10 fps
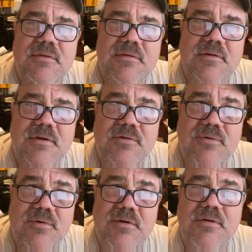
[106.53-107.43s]
in
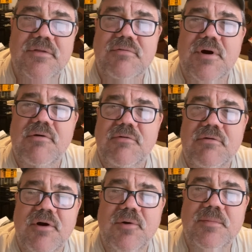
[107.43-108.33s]
order to throw a
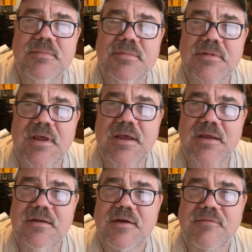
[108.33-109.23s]
rope, the
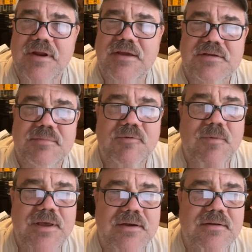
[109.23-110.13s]
end of it has to be
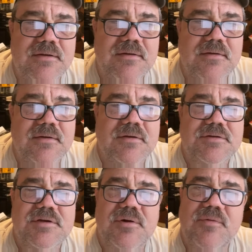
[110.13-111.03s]
weighted.
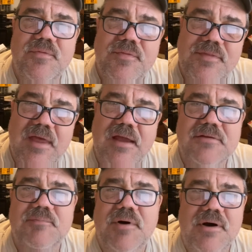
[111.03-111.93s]
So
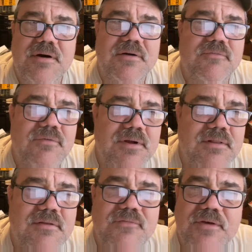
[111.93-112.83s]
that's part of
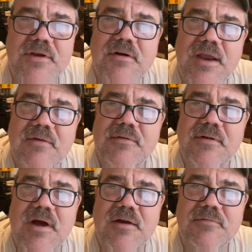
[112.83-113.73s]
what the figure 8
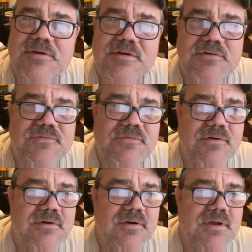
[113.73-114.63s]
knot was used
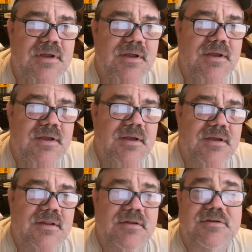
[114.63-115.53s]
for.
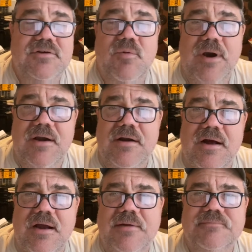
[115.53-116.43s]
The square
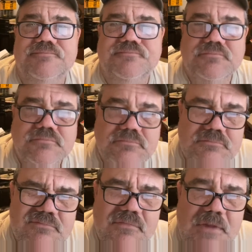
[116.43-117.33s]
knot
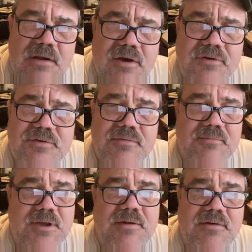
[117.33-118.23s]
goes,
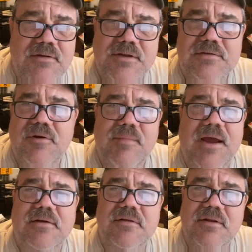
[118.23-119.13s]
and all these go
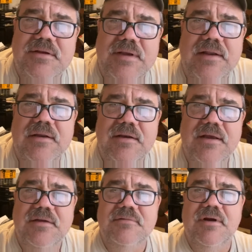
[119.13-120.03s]
back to the sailing
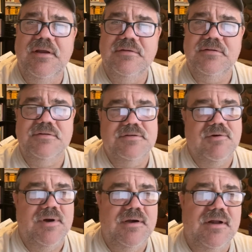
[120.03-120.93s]
days, right? So the
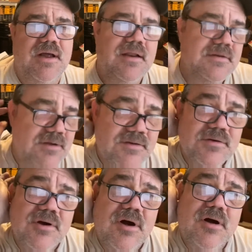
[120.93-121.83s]
square knot is
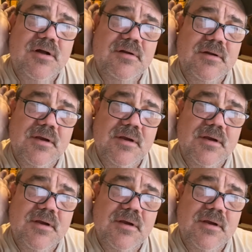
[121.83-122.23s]
also called